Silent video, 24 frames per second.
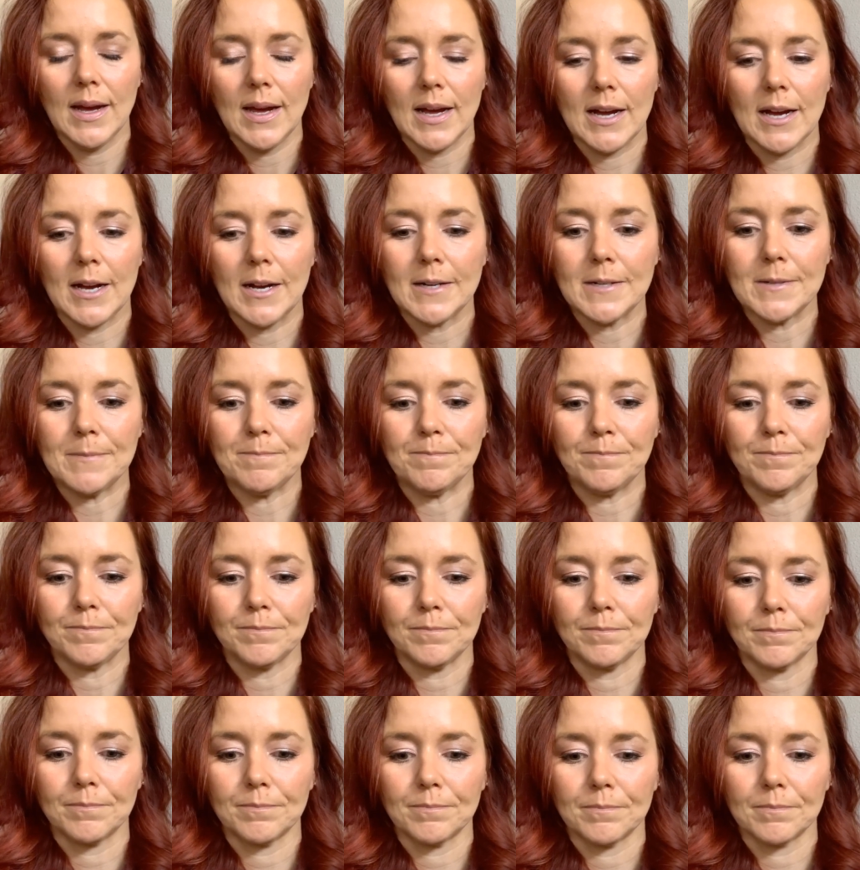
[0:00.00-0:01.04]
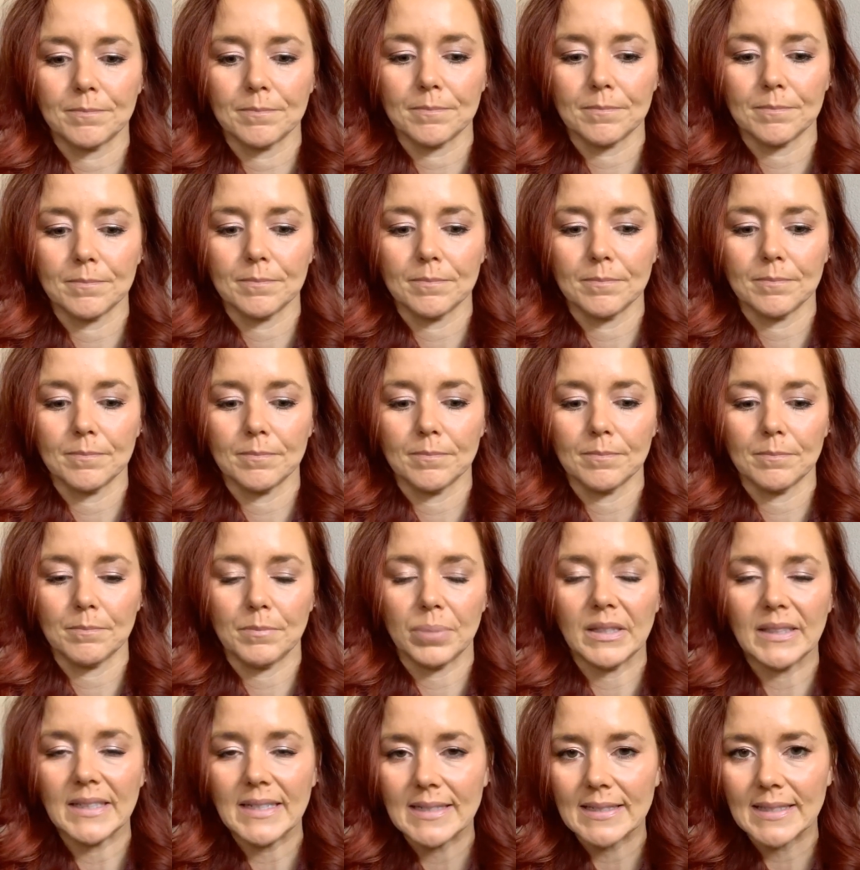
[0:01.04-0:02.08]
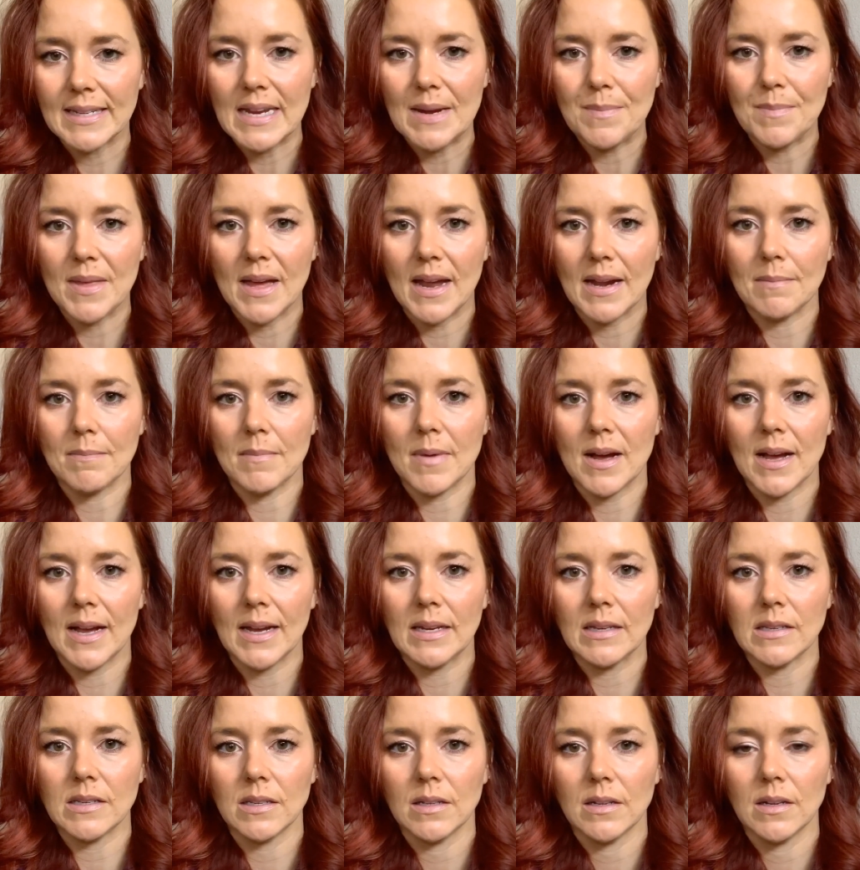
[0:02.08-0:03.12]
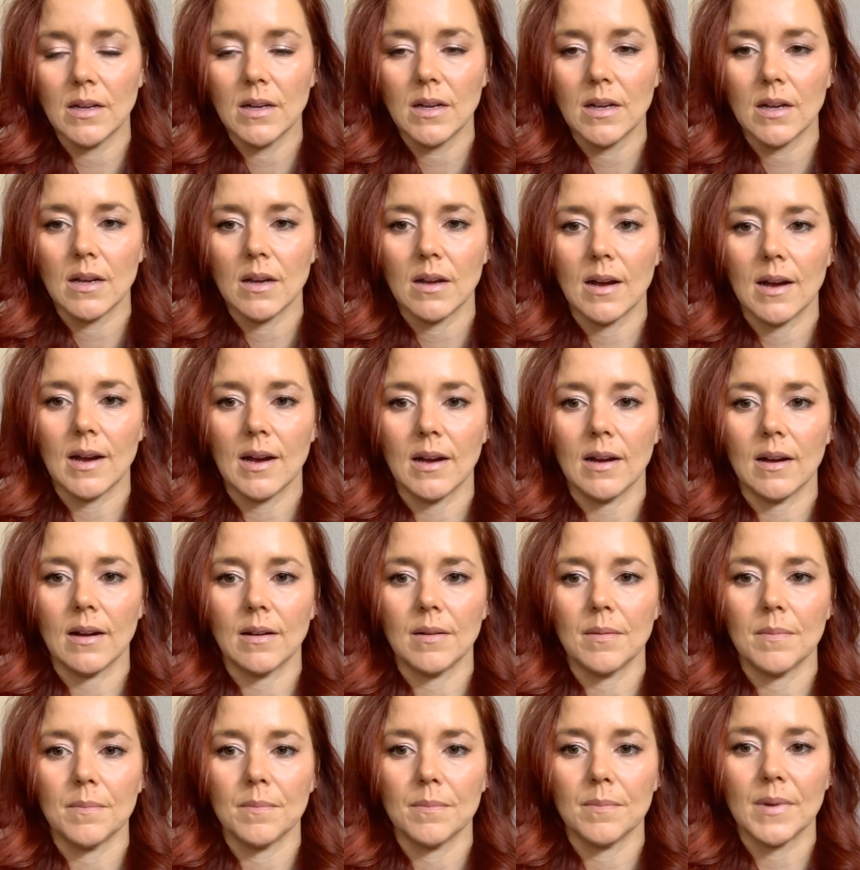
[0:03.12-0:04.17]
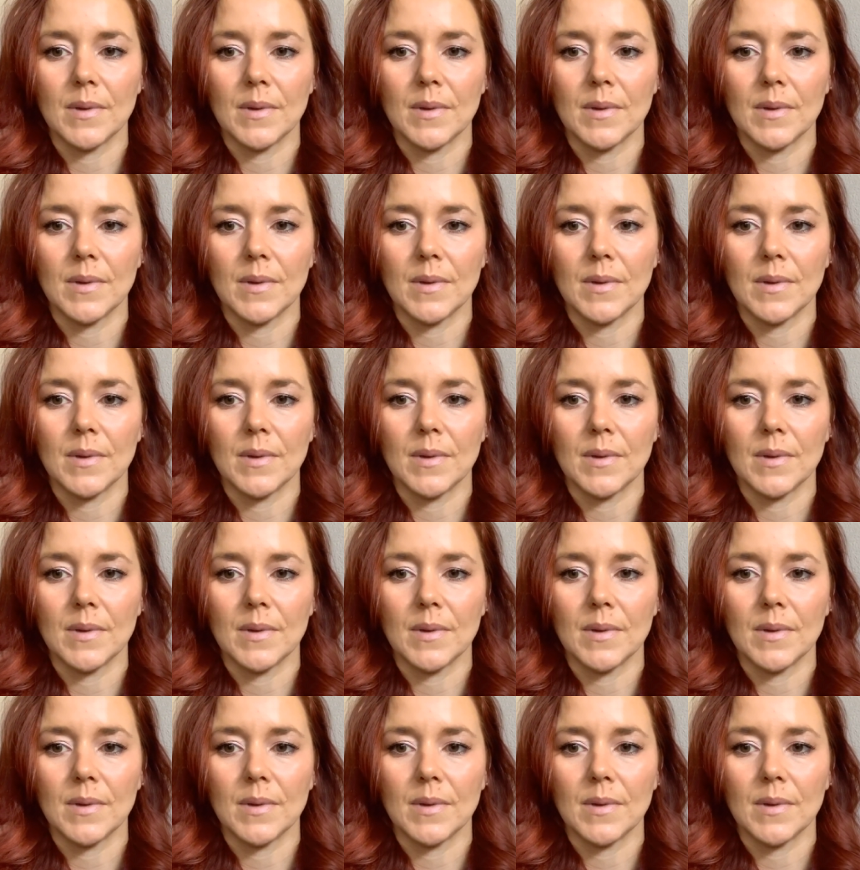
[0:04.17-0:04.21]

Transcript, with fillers: Um, please keep that in mind. Um,